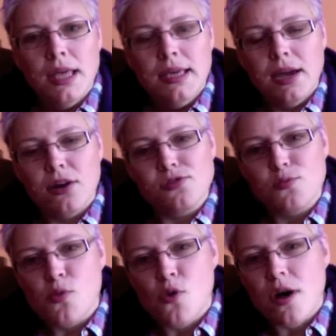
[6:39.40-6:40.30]
cares
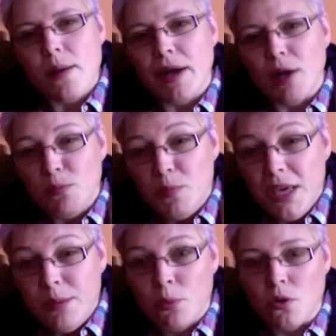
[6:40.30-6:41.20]
more about
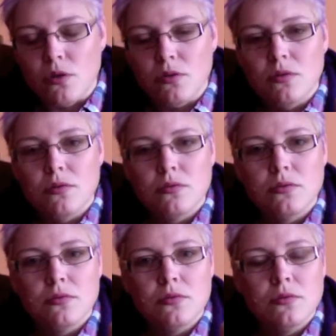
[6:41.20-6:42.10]
people
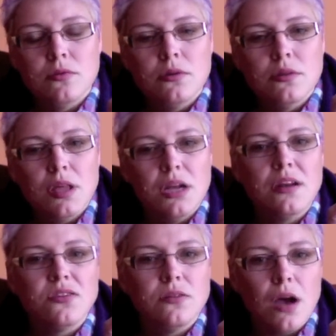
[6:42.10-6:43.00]
than he
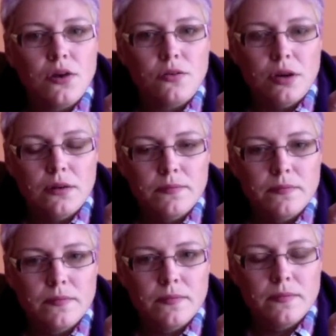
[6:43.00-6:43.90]
does doctrine.
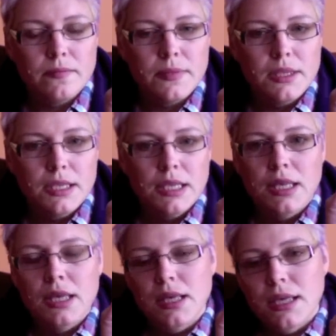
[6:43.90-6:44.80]

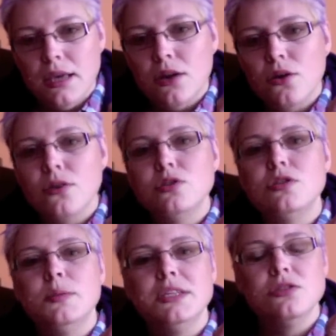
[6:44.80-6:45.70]
He
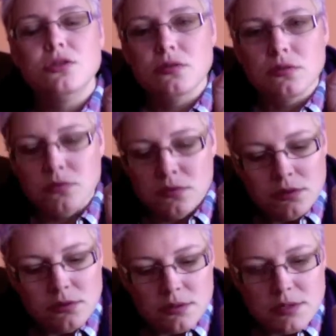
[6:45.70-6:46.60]
encouraged me to
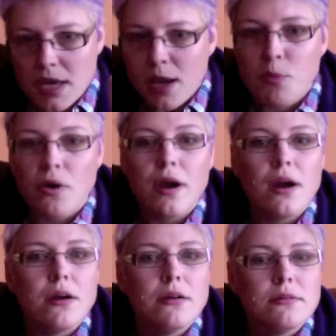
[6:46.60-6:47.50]
say a
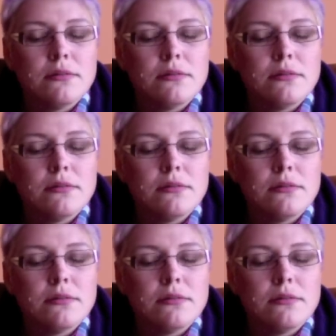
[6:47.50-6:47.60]
prayer,